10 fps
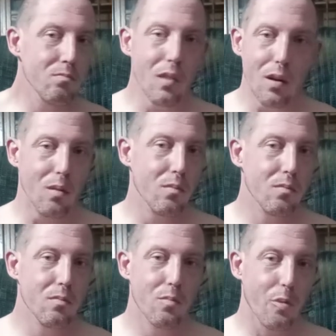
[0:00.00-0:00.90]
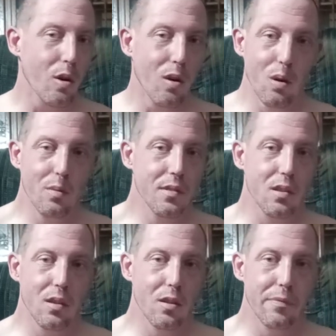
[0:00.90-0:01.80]
no. They're always
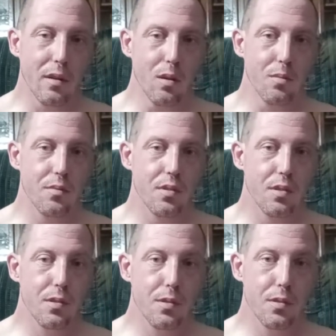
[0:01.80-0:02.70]
on their phones.